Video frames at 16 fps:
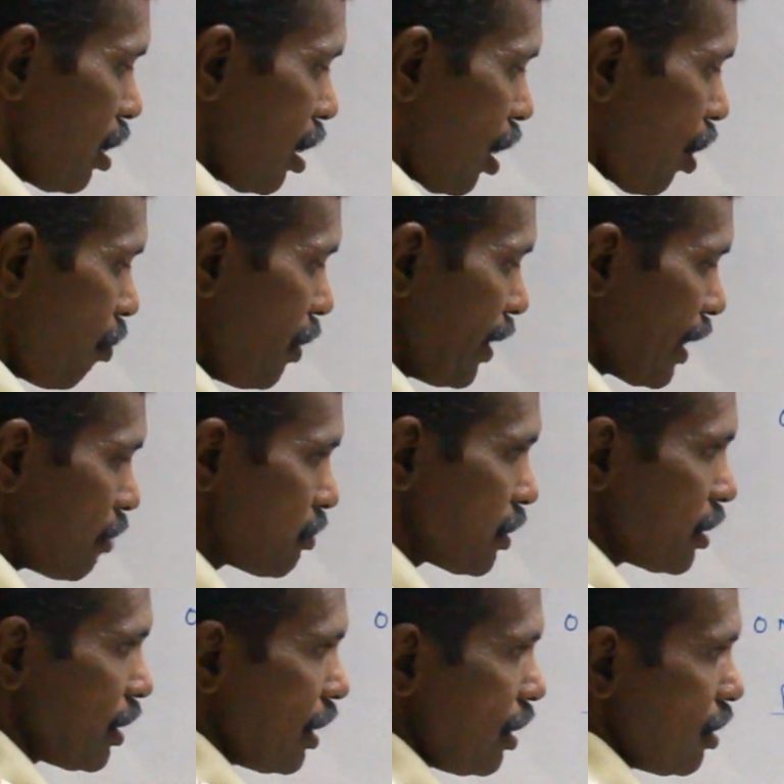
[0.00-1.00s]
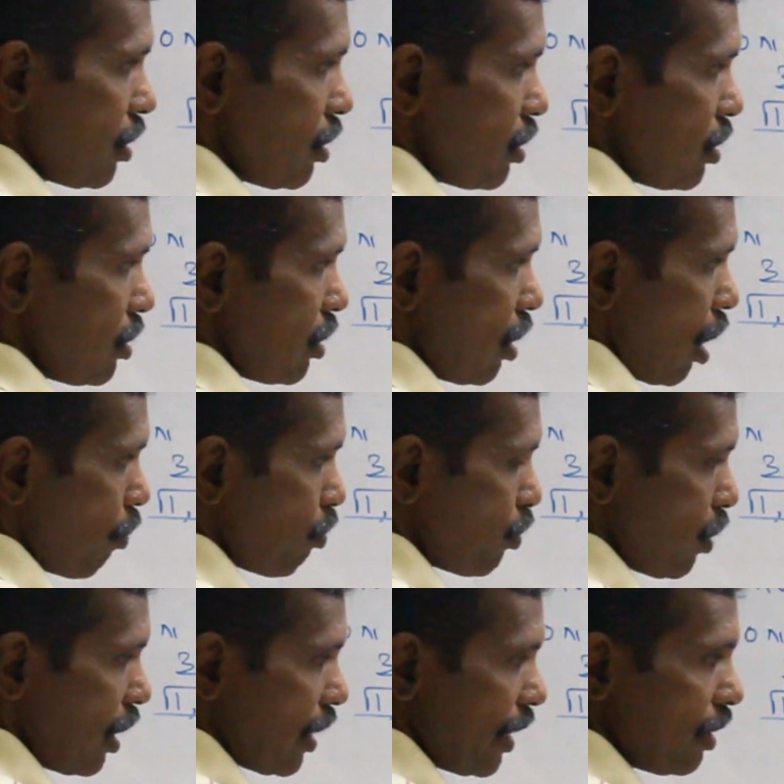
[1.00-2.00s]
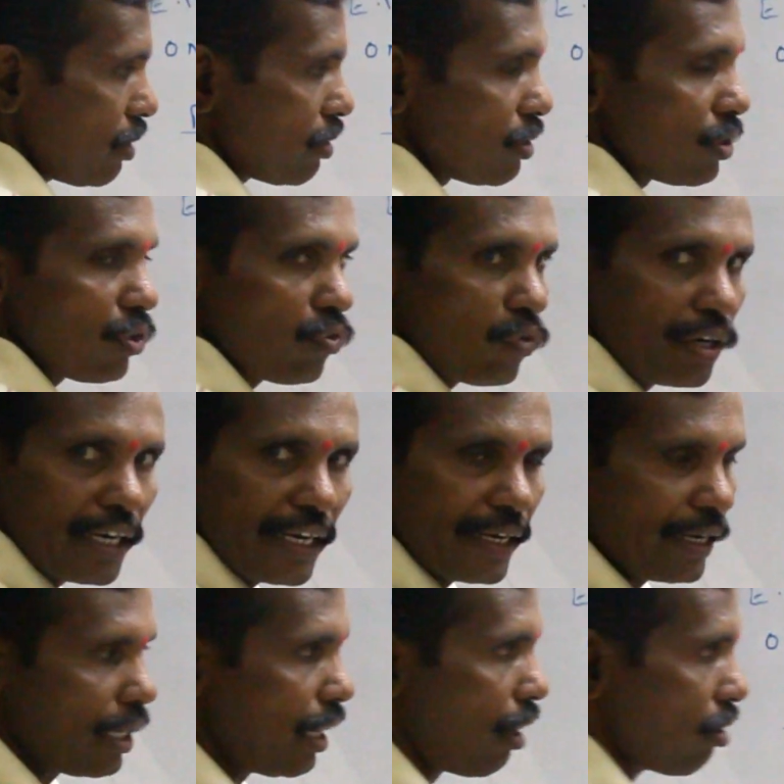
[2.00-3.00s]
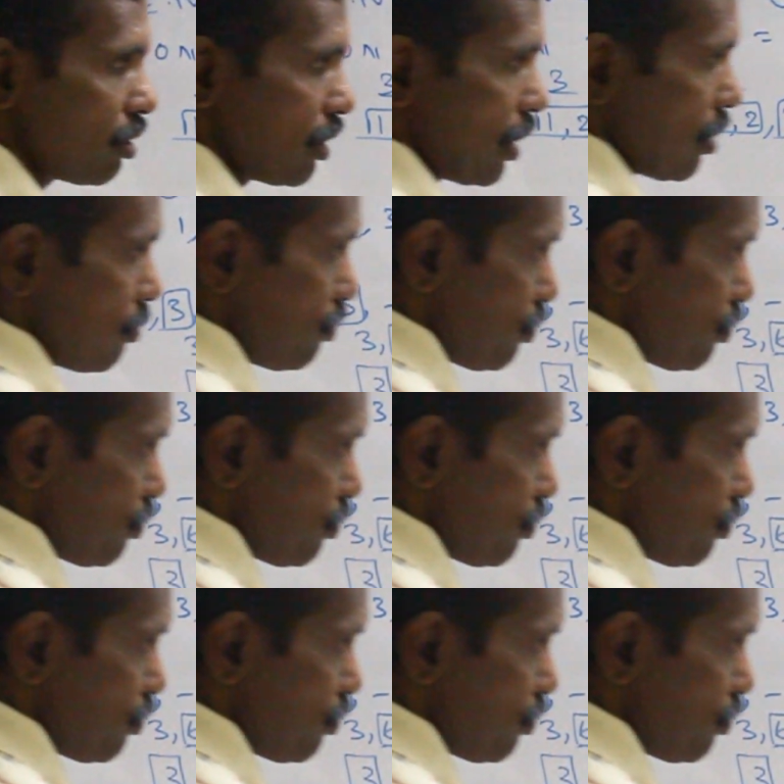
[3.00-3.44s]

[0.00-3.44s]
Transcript: How many times are there? Up to 100? 20 are there.